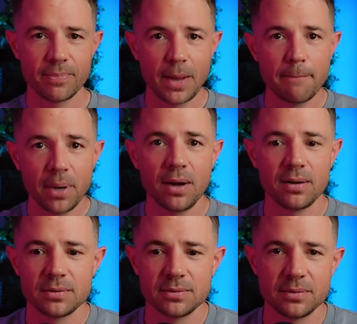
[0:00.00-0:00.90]
But
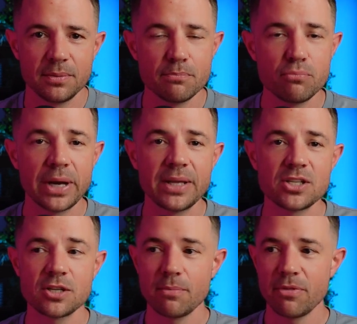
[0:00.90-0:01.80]
bring
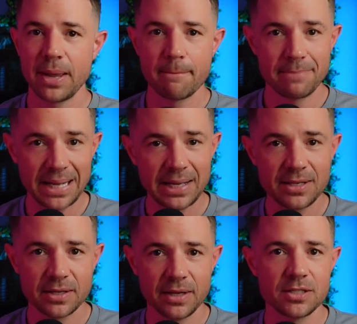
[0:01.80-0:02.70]
something
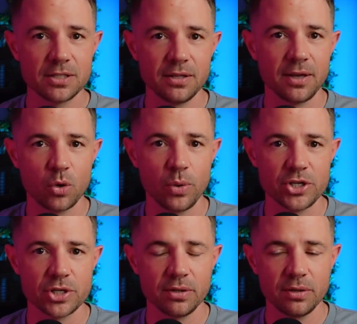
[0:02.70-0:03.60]
bad into the
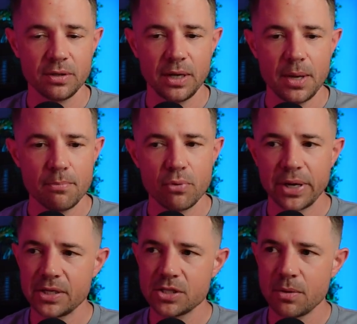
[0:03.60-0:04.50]
equation,
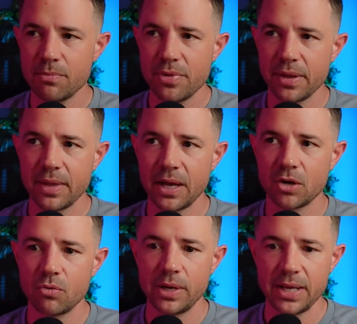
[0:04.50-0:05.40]
bring something that
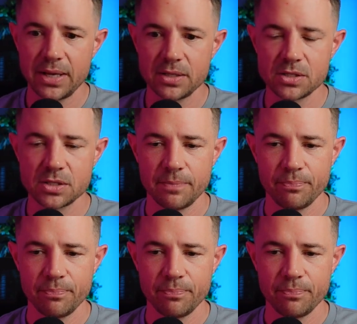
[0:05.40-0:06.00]
creates